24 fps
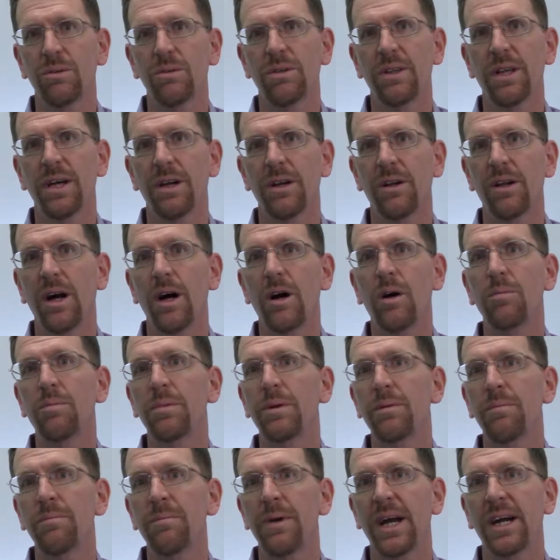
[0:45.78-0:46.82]
that'll help
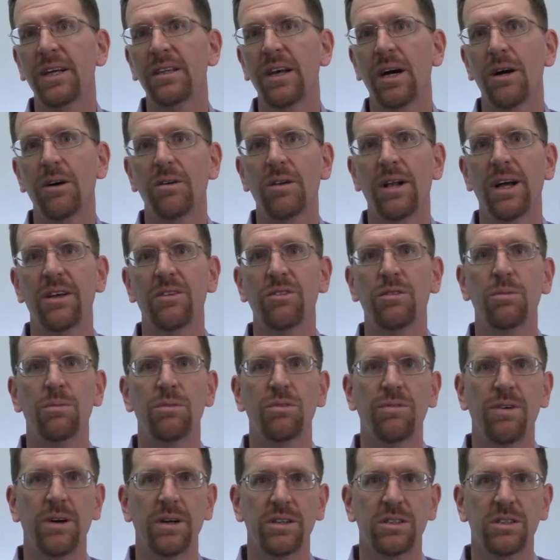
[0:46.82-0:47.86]
impact how classrooms
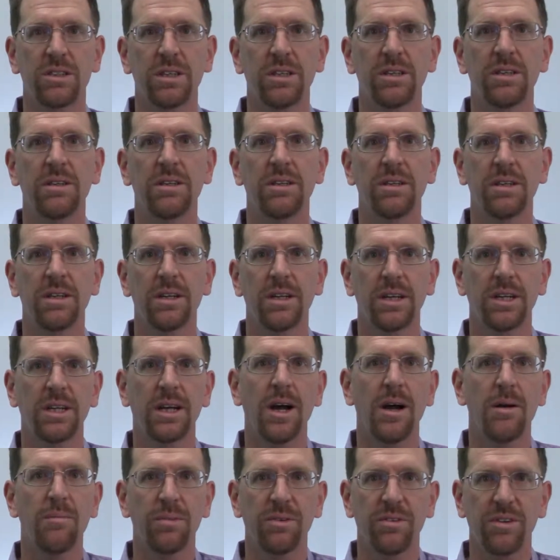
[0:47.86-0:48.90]
function in
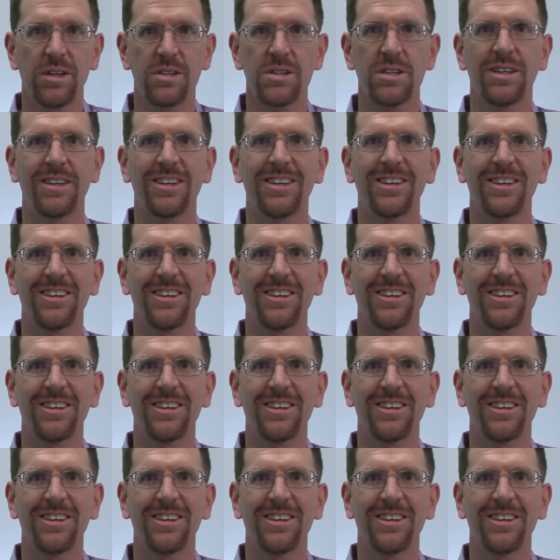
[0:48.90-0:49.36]
composition.